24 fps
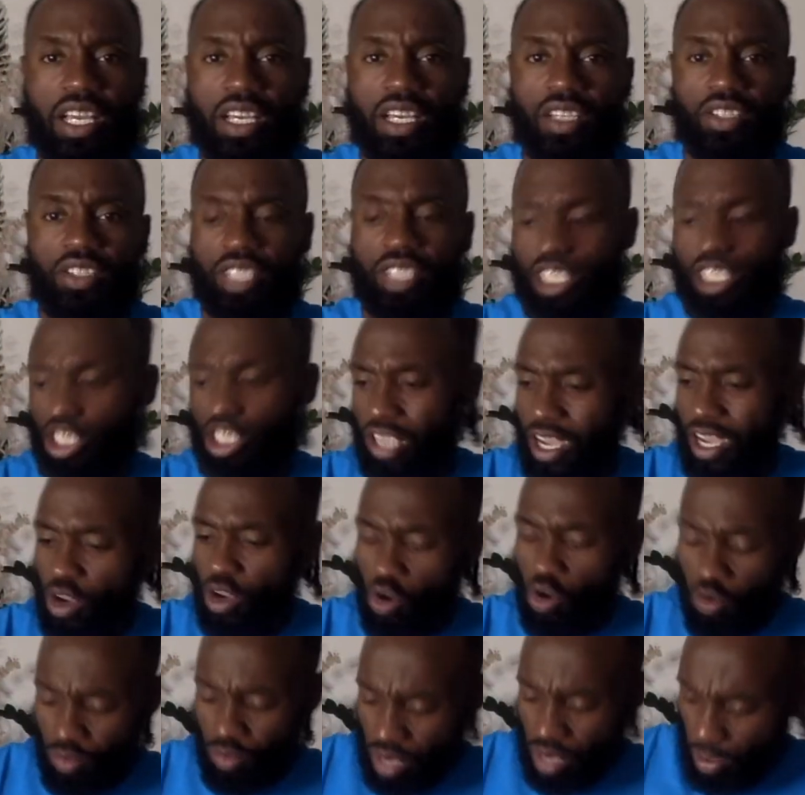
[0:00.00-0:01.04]
they try to hold
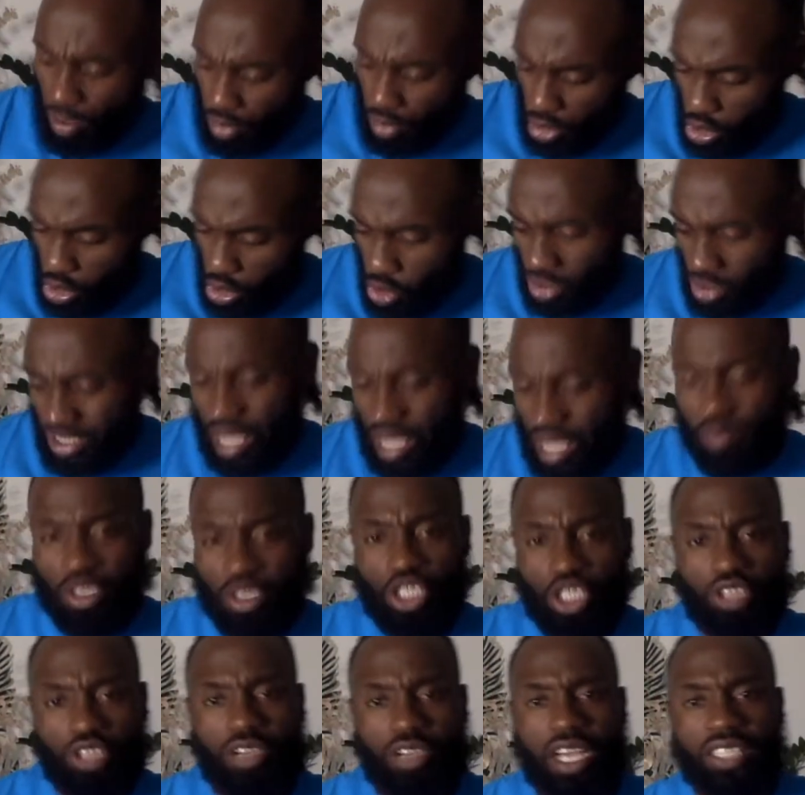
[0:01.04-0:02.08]
me up and look down my
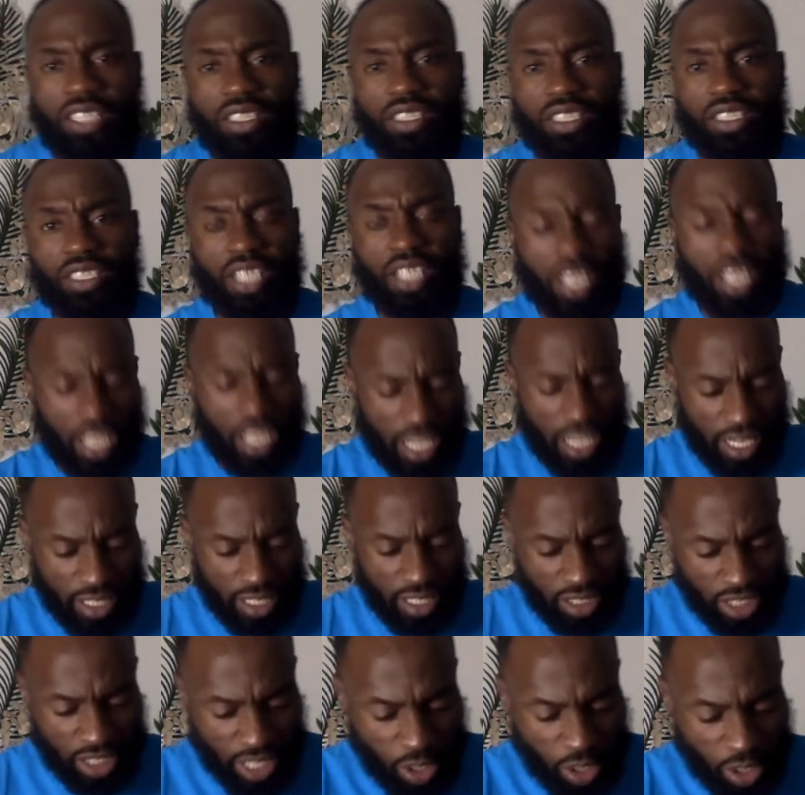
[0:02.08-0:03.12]
trousers and
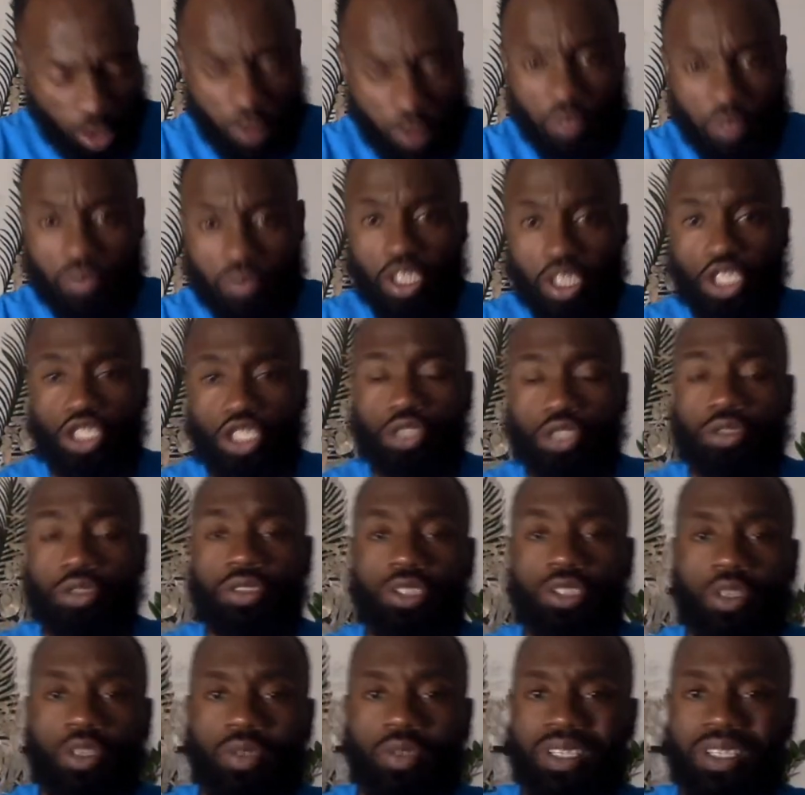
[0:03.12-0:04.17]
take off my shoes,
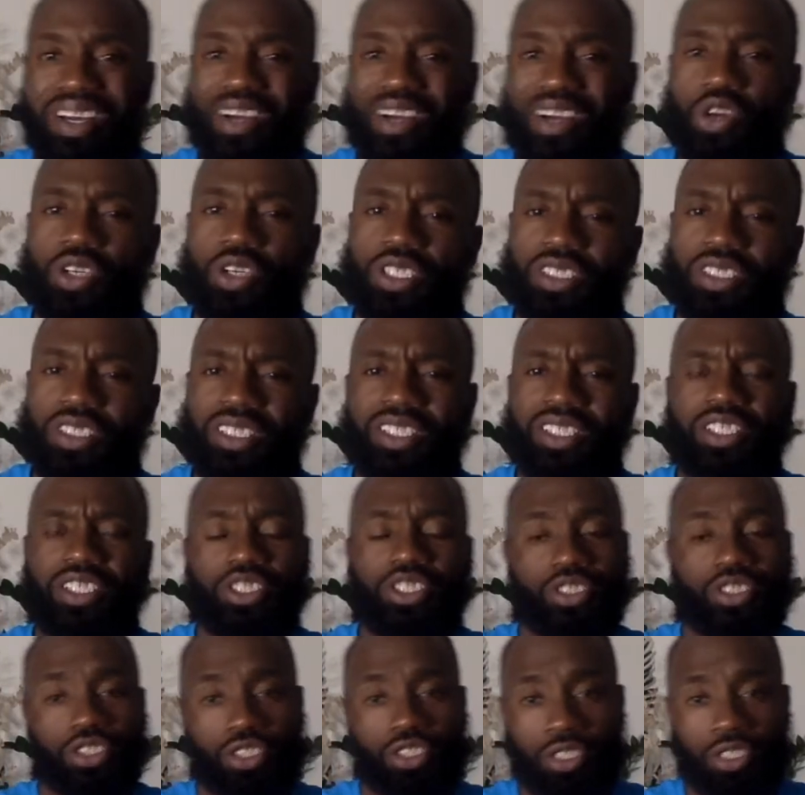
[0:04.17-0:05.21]
knowing that I've got a decent
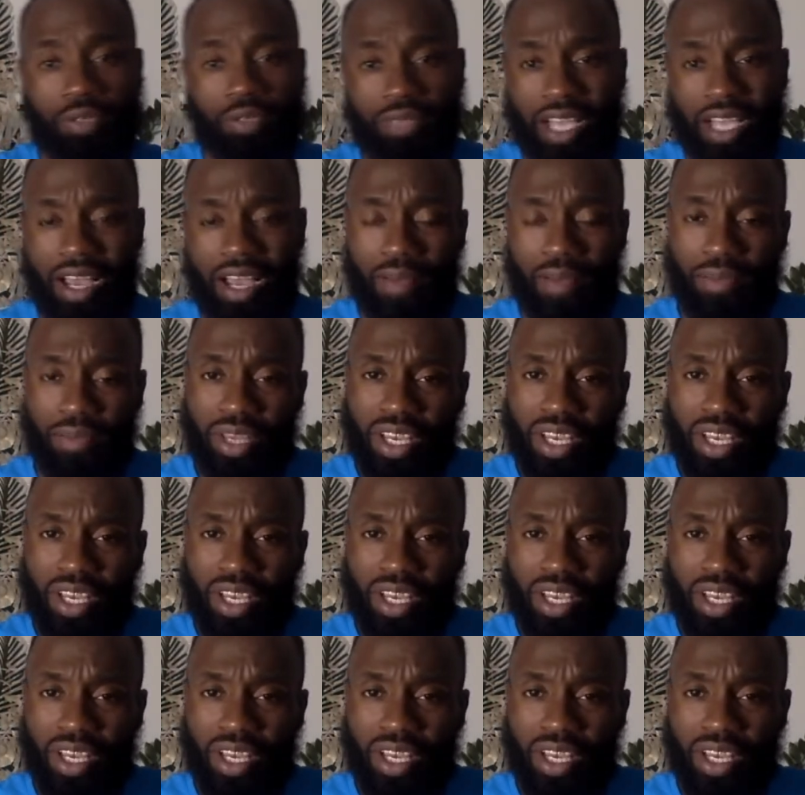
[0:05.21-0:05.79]
job, that I'm